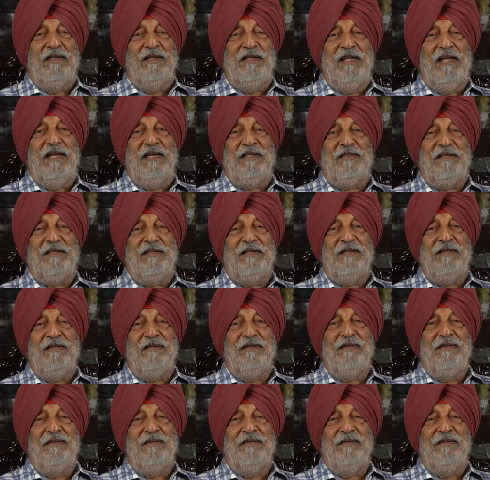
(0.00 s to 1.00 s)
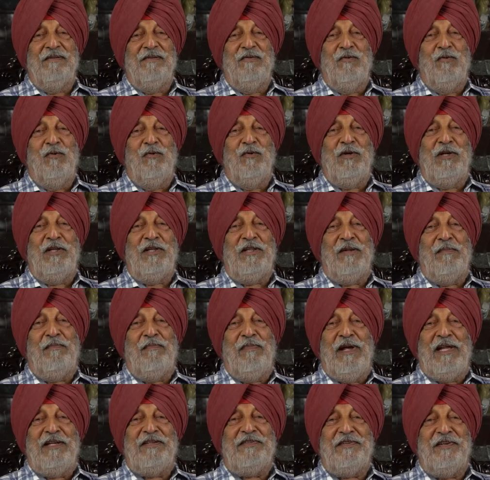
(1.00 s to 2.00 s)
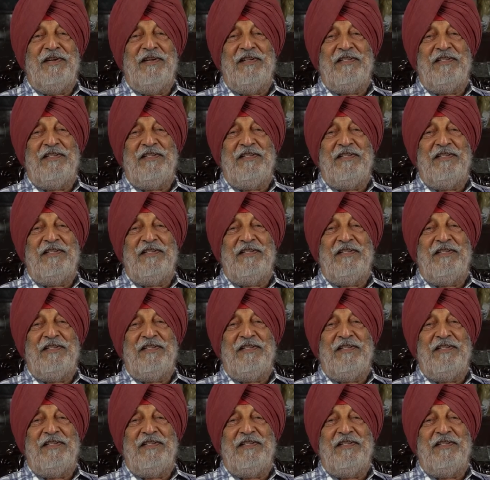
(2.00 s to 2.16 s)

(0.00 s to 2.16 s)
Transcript: that only the best